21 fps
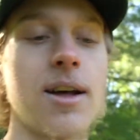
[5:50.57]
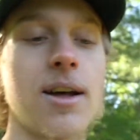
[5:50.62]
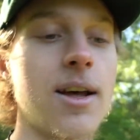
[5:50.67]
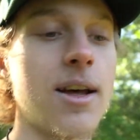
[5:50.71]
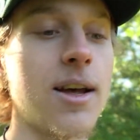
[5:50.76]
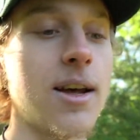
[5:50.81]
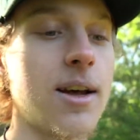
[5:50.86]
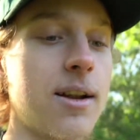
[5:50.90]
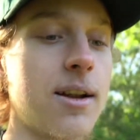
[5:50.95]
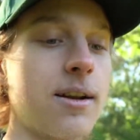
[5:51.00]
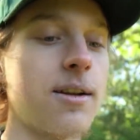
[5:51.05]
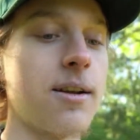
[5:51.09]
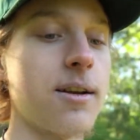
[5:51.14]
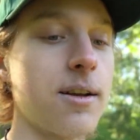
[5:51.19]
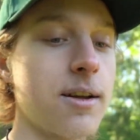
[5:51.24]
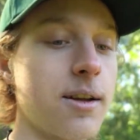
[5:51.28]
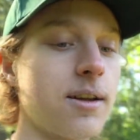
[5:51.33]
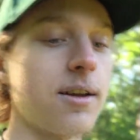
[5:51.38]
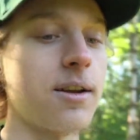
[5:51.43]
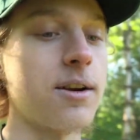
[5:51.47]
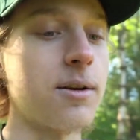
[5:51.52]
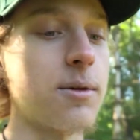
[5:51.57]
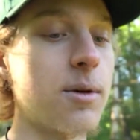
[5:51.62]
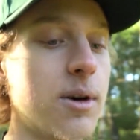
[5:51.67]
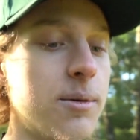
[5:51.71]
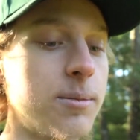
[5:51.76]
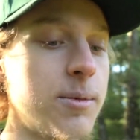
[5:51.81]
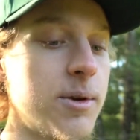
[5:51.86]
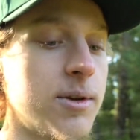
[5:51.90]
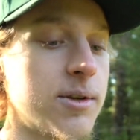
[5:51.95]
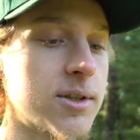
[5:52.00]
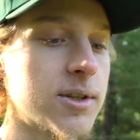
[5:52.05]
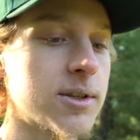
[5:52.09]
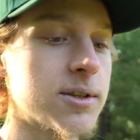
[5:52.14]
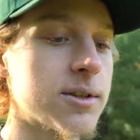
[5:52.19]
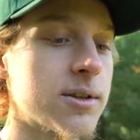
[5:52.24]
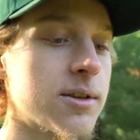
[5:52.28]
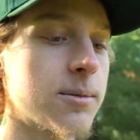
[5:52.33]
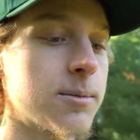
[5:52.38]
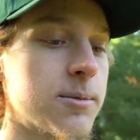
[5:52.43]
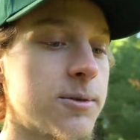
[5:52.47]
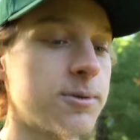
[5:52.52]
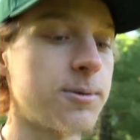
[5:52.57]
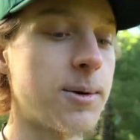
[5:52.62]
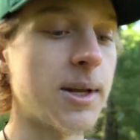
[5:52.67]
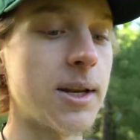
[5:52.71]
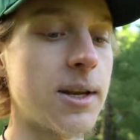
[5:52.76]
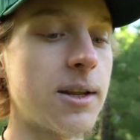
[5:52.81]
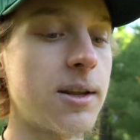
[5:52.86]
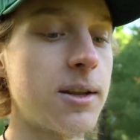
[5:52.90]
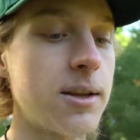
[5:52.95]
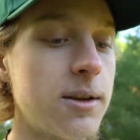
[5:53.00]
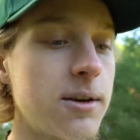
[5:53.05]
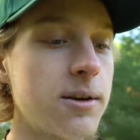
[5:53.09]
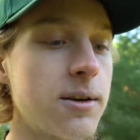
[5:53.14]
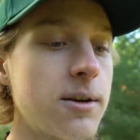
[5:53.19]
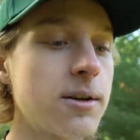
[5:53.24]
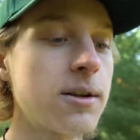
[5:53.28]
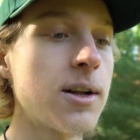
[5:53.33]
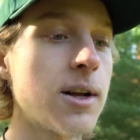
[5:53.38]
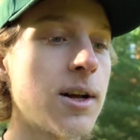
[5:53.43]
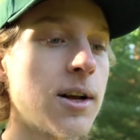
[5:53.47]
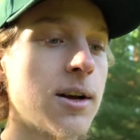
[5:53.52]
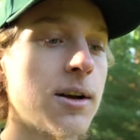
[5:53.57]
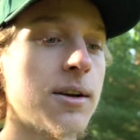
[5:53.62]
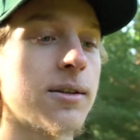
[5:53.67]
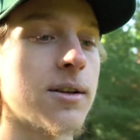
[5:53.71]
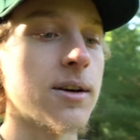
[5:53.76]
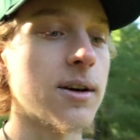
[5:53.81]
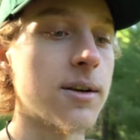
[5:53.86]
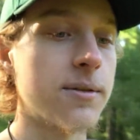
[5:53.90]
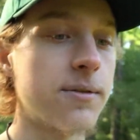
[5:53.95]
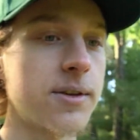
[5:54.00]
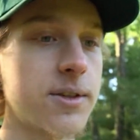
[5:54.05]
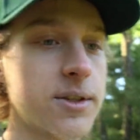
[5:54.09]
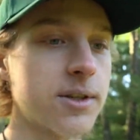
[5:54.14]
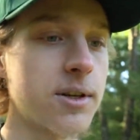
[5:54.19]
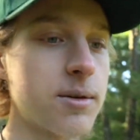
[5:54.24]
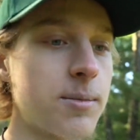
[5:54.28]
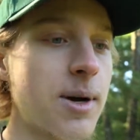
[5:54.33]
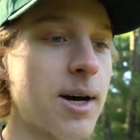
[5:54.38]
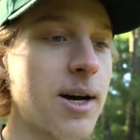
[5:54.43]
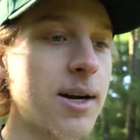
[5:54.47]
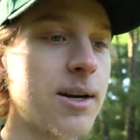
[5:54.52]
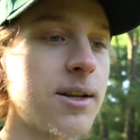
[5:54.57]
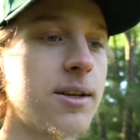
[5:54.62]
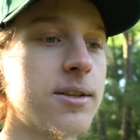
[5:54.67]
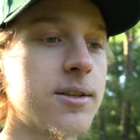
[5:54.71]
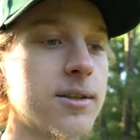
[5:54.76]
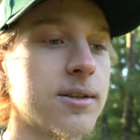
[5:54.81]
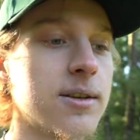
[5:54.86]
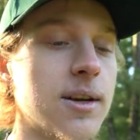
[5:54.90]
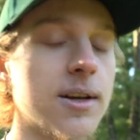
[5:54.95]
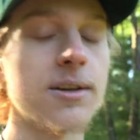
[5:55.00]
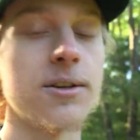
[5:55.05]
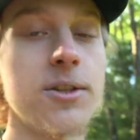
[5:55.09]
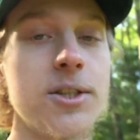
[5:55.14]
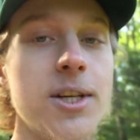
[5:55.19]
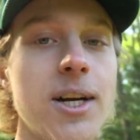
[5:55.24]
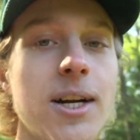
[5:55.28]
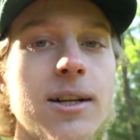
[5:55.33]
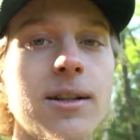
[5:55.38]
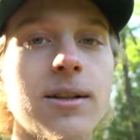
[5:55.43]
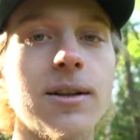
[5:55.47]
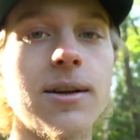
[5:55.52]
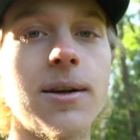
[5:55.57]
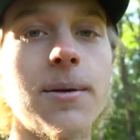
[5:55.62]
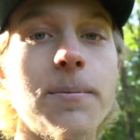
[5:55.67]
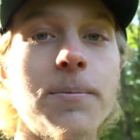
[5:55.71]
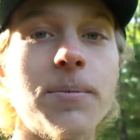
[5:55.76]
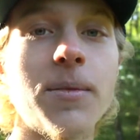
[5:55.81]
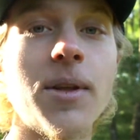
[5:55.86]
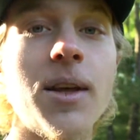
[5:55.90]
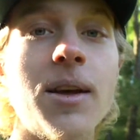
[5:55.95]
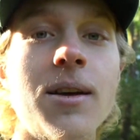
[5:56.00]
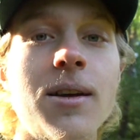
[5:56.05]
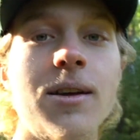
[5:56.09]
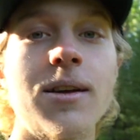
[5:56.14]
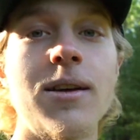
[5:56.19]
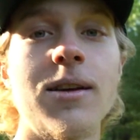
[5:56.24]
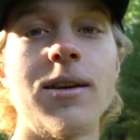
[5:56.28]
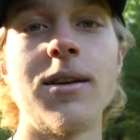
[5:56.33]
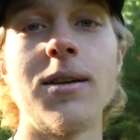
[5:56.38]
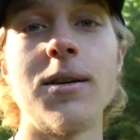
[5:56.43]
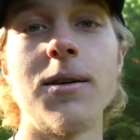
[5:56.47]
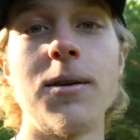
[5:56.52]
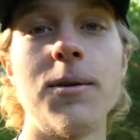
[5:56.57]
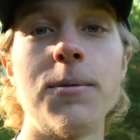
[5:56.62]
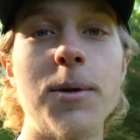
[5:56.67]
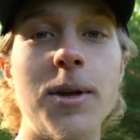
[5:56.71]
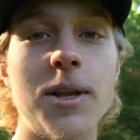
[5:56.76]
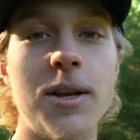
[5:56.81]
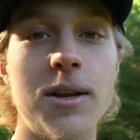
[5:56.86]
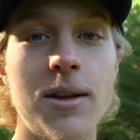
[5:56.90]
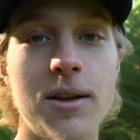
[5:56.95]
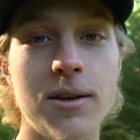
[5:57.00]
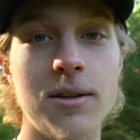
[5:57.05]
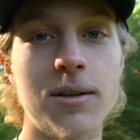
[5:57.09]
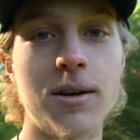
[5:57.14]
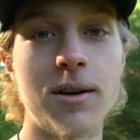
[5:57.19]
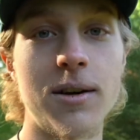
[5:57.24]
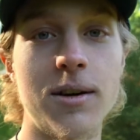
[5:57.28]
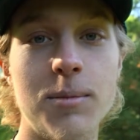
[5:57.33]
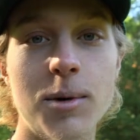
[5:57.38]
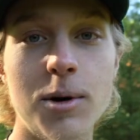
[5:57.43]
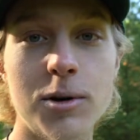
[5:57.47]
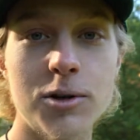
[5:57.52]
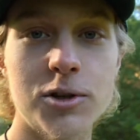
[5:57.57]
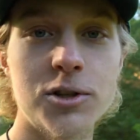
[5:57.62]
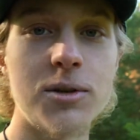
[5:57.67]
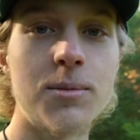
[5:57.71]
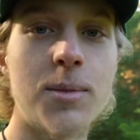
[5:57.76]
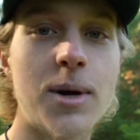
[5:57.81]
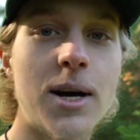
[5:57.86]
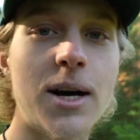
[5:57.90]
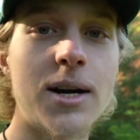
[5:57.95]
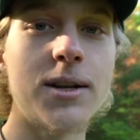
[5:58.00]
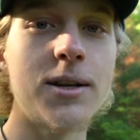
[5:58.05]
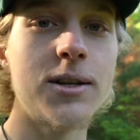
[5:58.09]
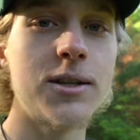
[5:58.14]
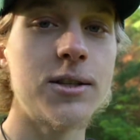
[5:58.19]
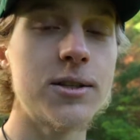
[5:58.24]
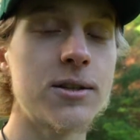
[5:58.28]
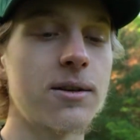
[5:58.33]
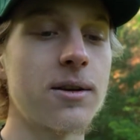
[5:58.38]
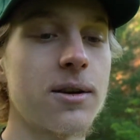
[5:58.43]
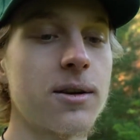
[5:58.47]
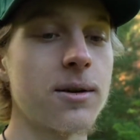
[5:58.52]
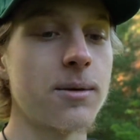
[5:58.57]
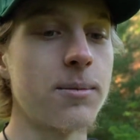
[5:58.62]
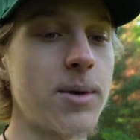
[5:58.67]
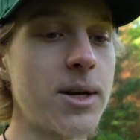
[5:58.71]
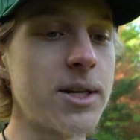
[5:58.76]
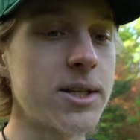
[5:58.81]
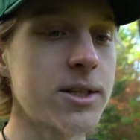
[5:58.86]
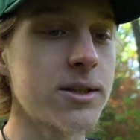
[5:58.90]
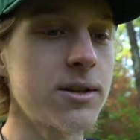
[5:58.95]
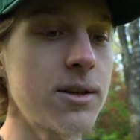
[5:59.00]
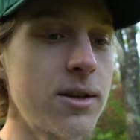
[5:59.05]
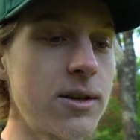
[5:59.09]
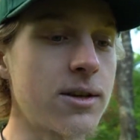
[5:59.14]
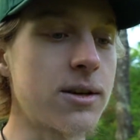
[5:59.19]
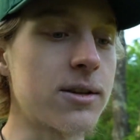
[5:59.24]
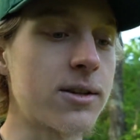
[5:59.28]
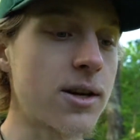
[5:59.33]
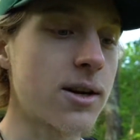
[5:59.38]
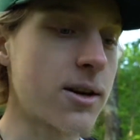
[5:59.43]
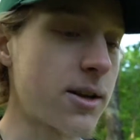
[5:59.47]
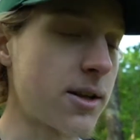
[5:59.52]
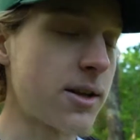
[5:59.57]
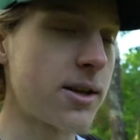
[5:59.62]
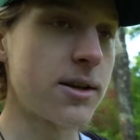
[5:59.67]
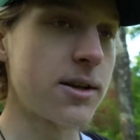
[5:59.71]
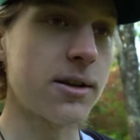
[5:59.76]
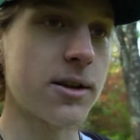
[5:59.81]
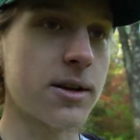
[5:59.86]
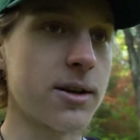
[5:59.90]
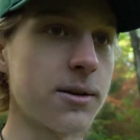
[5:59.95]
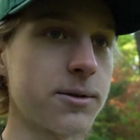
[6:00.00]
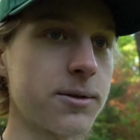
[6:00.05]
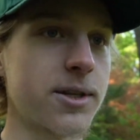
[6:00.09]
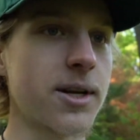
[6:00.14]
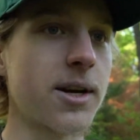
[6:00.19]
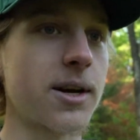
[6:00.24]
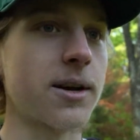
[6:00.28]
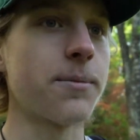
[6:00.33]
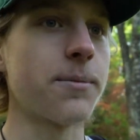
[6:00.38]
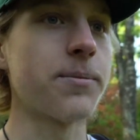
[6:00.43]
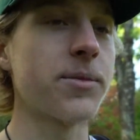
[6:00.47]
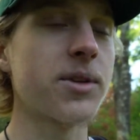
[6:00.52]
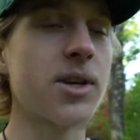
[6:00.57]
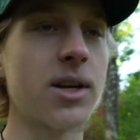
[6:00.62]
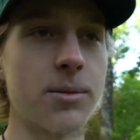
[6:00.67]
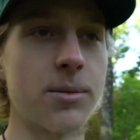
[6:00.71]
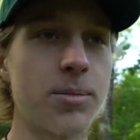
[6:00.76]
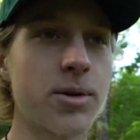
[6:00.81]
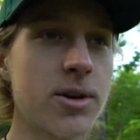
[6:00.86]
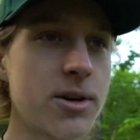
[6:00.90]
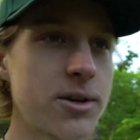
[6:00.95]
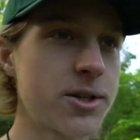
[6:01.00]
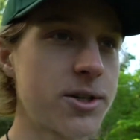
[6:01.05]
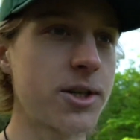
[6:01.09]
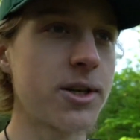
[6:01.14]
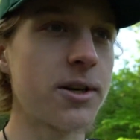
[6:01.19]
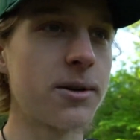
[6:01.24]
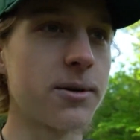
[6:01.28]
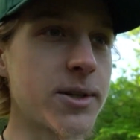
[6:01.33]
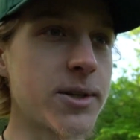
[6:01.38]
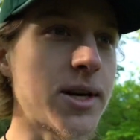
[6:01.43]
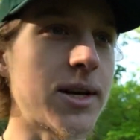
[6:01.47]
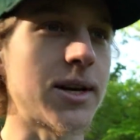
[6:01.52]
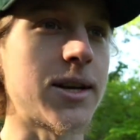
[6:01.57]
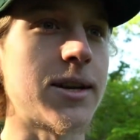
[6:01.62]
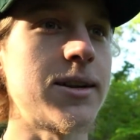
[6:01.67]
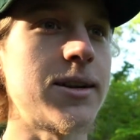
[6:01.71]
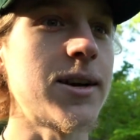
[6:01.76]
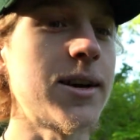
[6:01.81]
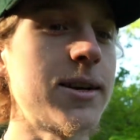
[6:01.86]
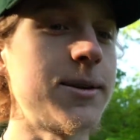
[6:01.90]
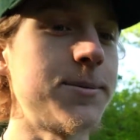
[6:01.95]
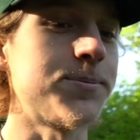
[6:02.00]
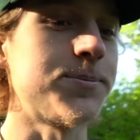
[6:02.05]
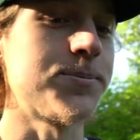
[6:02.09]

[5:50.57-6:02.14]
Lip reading: And, our immune systems, we can heal our physical bodies energetically, we can heal our emotional bodies. Basically, a ton of healing goes on, a ton of purging goes on at night.